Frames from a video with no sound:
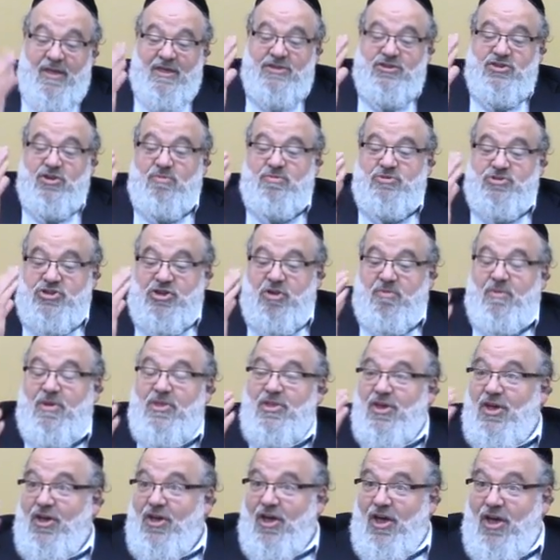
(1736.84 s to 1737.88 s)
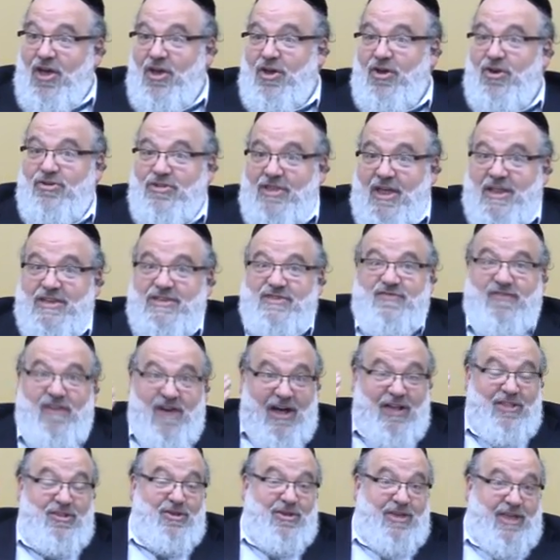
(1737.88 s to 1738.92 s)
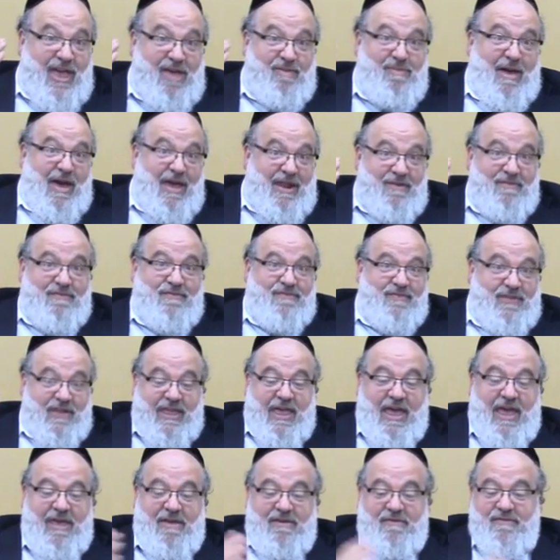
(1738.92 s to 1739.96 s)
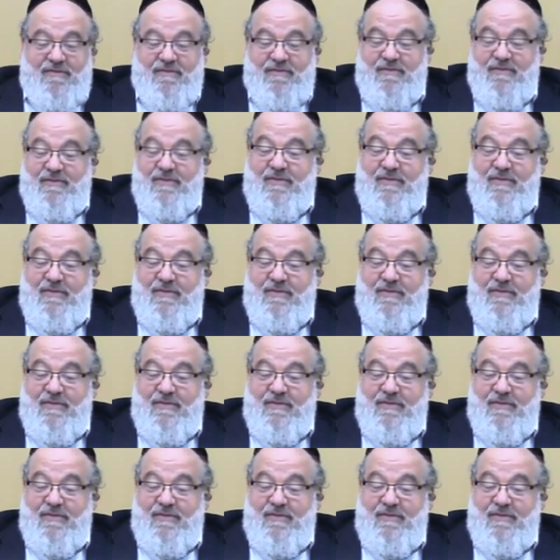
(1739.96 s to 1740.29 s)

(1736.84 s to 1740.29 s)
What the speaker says: So Shimon Yochai heard that his father came out of the cave.